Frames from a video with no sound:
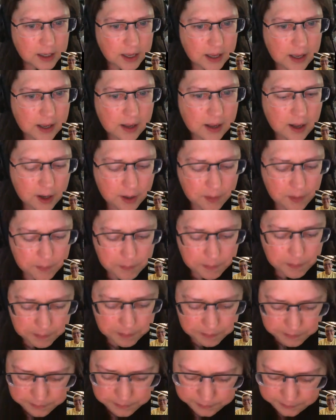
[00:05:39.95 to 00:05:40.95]
I
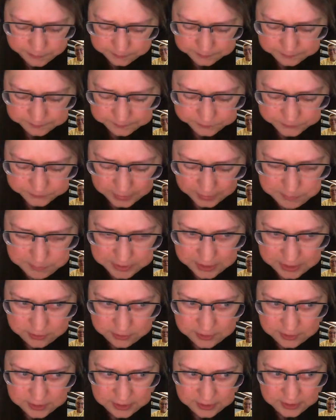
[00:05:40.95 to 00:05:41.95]
mean,
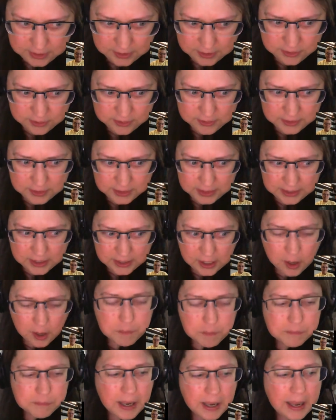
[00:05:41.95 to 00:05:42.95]
the
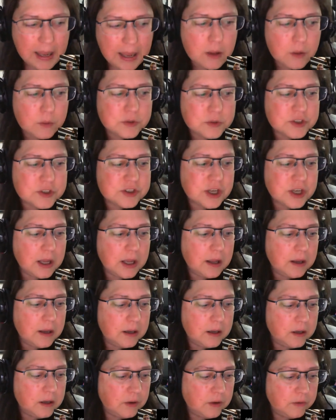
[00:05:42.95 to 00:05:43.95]
amount
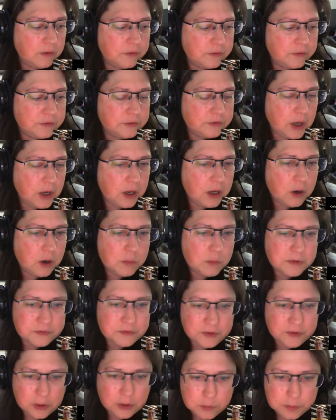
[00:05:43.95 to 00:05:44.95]
of
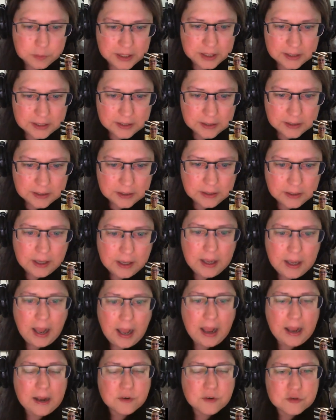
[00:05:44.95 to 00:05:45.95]
homophobia
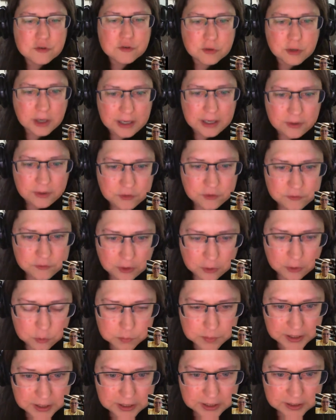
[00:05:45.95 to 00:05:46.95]
and
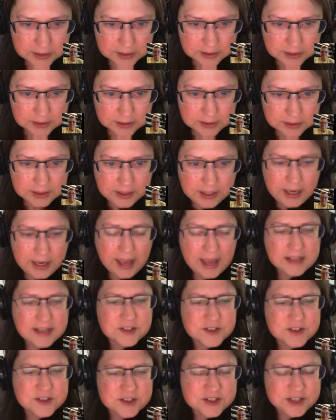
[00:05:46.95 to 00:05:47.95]
transphobia
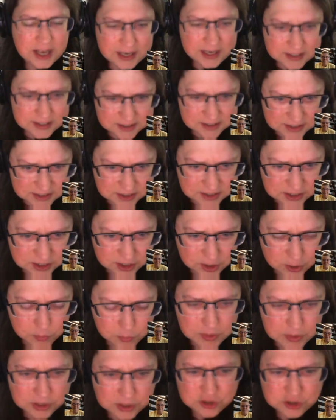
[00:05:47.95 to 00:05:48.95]
and
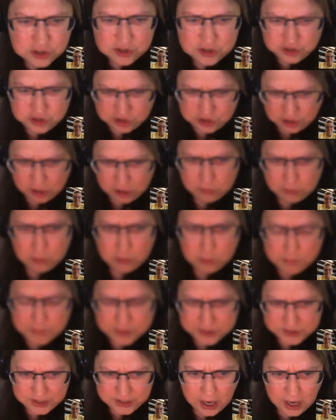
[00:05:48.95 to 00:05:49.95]
sexism and just general
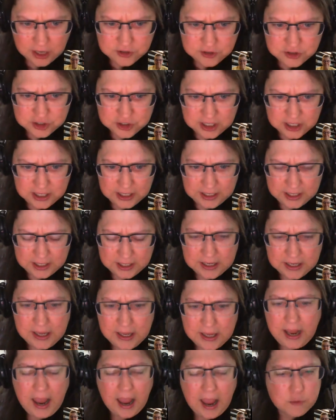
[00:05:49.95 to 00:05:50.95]
misogyny
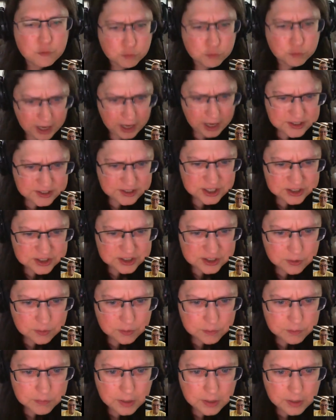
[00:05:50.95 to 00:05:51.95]
and
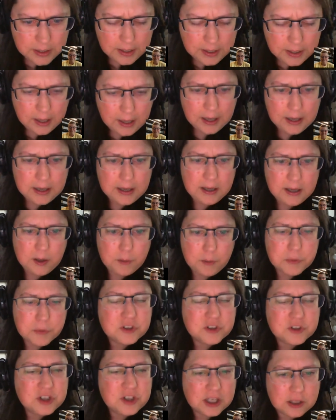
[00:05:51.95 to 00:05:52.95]
racism,
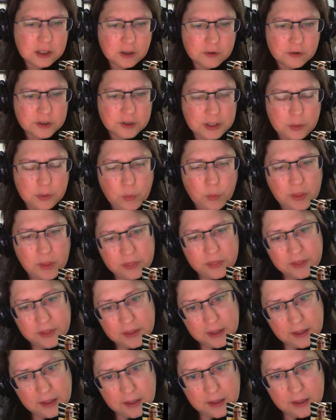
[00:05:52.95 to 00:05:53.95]
particularly
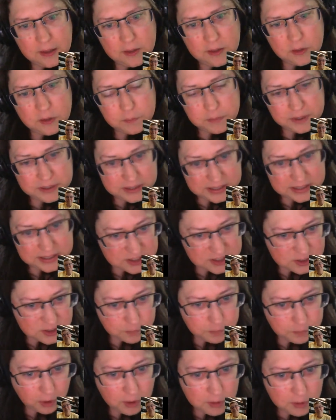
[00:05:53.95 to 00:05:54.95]
within the police
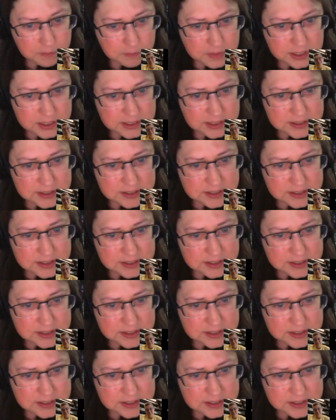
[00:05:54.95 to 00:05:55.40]
department,